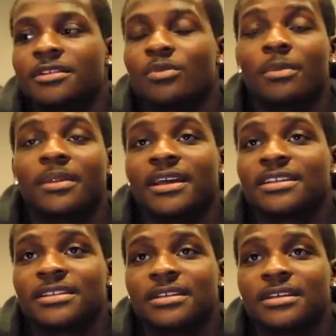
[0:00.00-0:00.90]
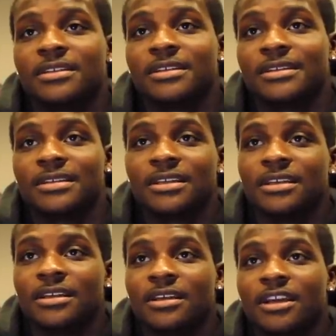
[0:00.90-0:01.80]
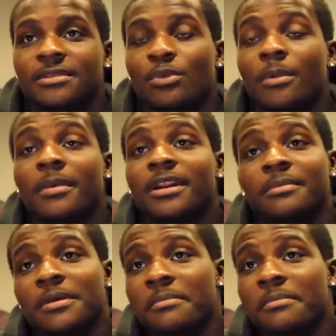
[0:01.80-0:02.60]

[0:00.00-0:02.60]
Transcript: There's more places to see. There's more money to be